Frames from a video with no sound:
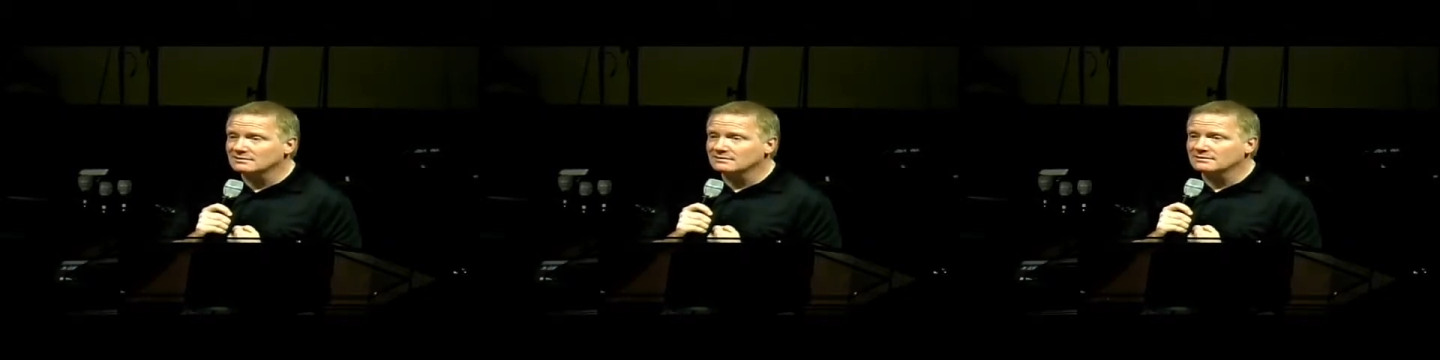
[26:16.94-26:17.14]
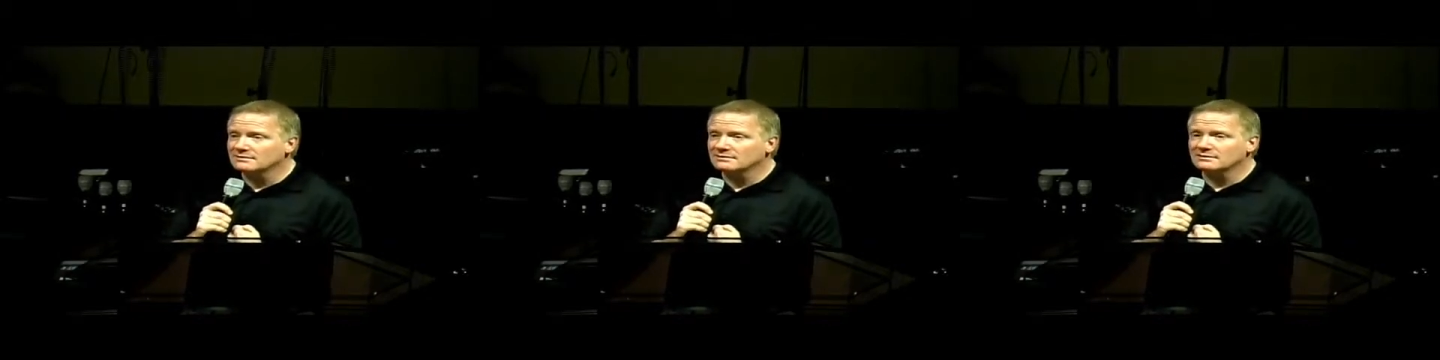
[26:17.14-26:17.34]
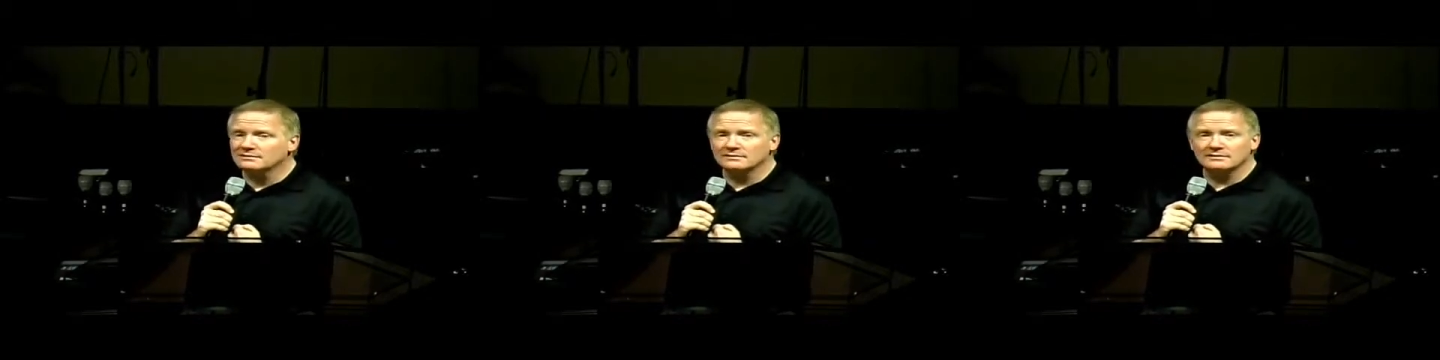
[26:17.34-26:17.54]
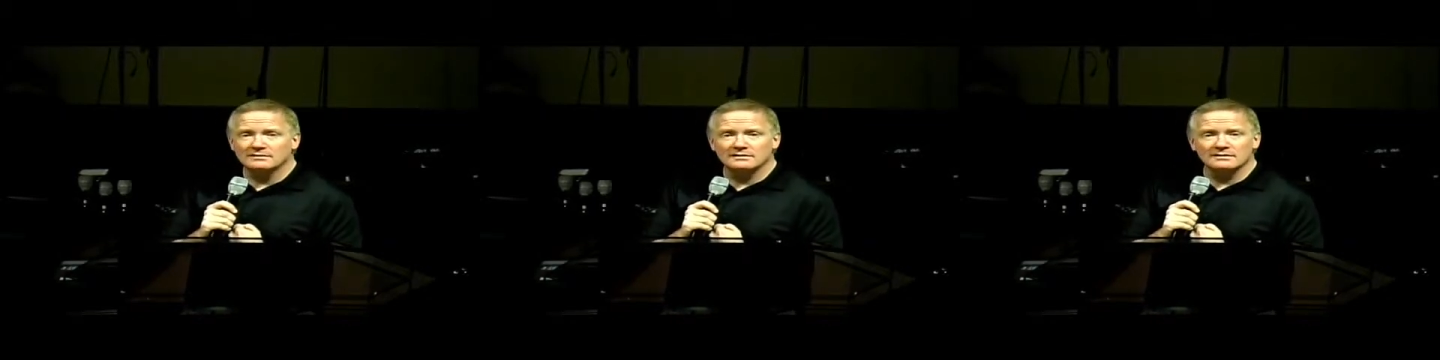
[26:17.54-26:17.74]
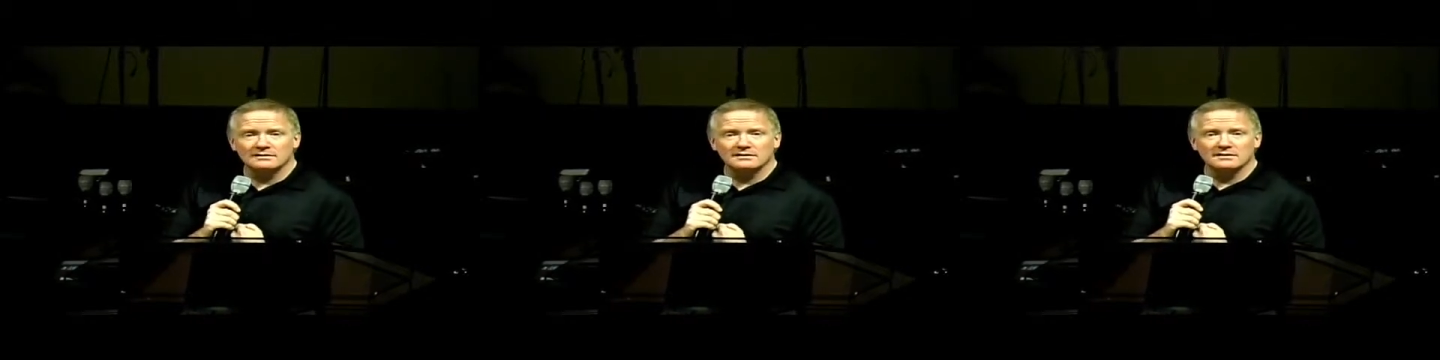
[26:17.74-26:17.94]

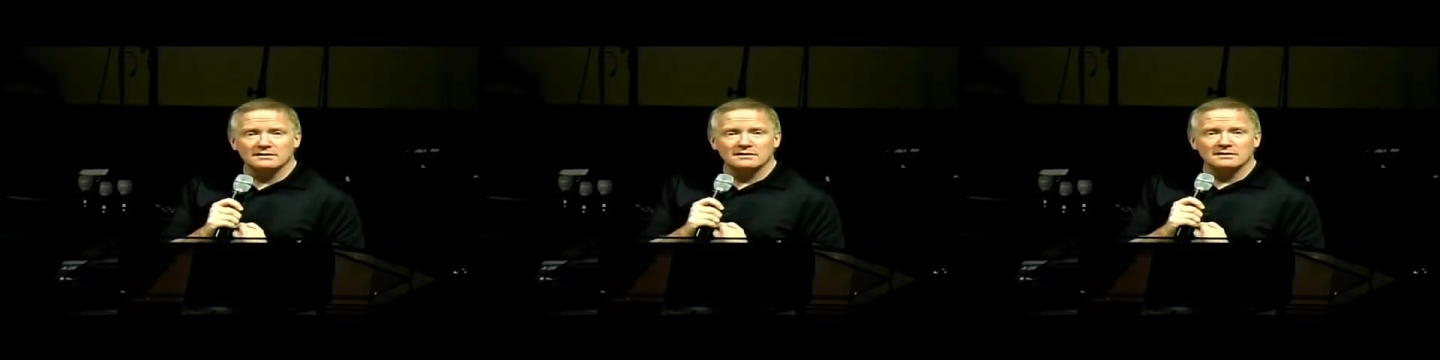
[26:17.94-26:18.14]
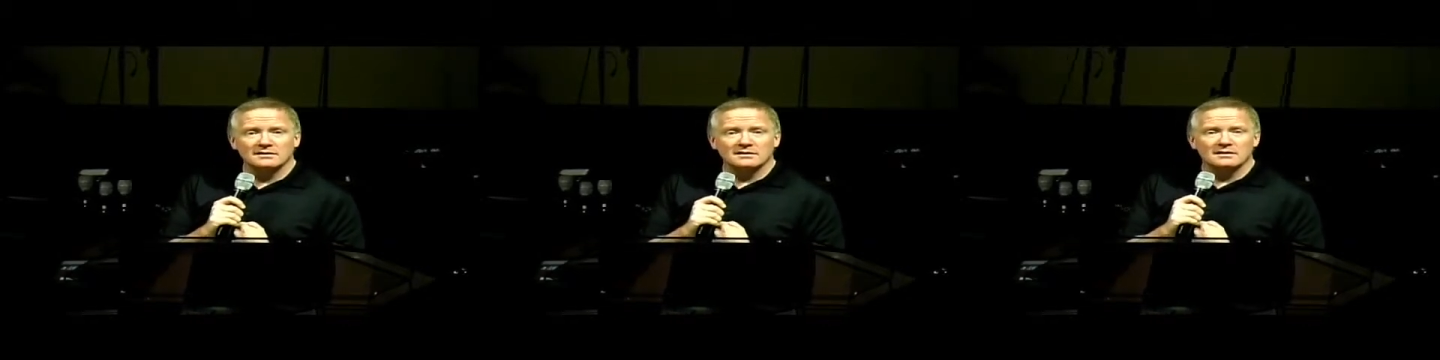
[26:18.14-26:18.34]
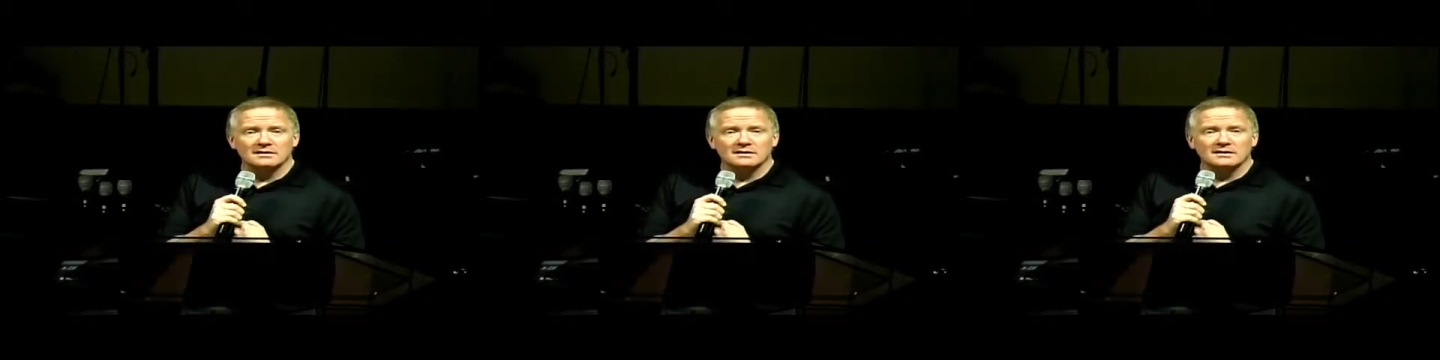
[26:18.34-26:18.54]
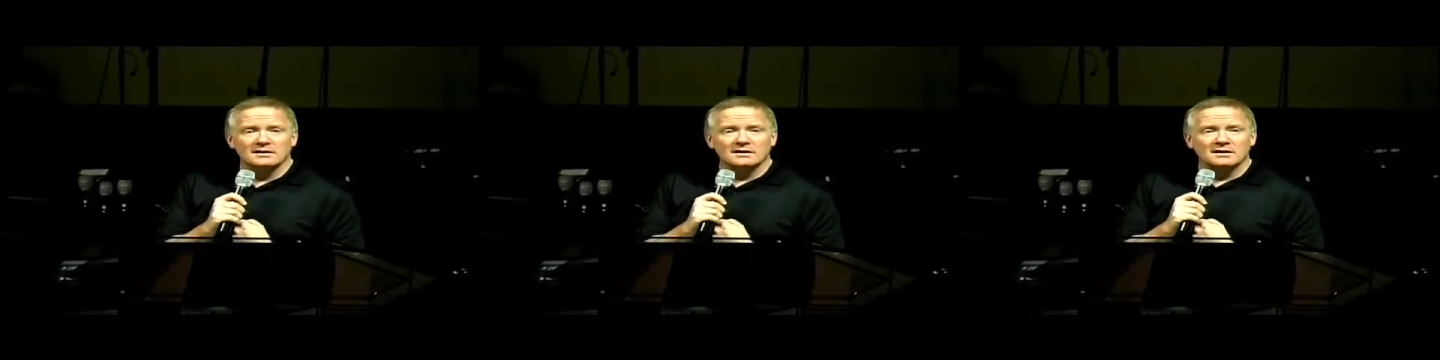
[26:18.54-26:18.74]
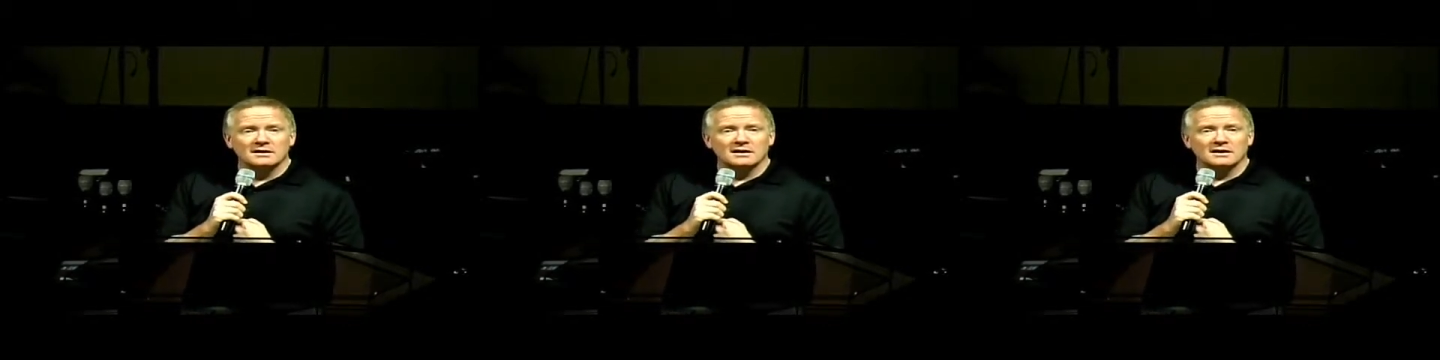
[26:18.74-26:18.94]

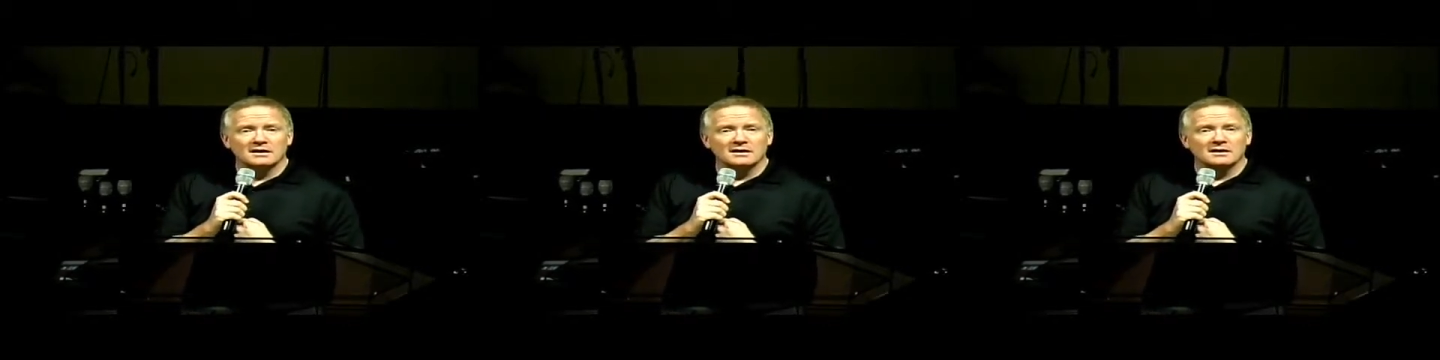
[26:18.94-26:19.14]
(no one is talking)